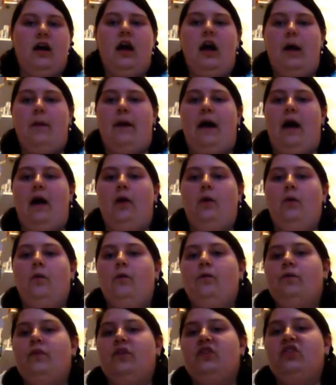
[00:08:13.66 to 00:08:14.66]
about
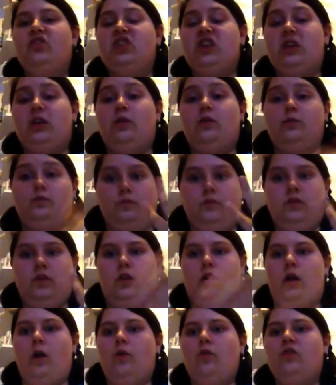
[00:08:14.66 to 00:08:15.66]
until, you
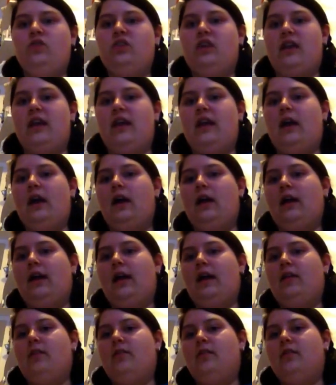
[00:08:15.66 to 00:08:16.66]
know, she kind of
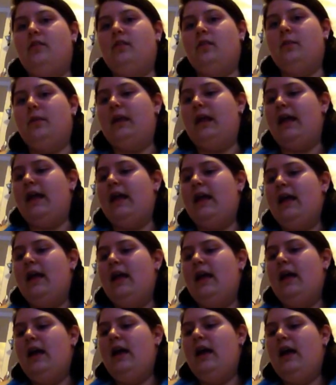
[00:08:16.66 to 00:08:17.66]
gets into the play.
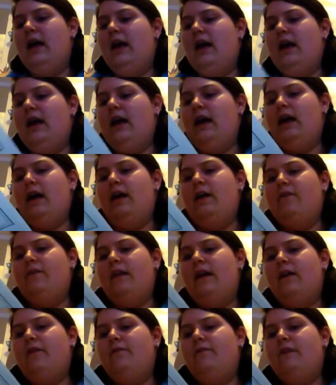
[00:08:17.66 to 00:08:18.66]
I
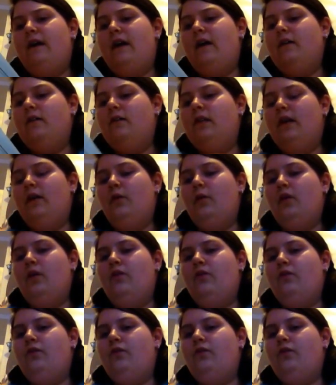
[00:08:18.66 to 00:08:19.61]
think I've found, like, with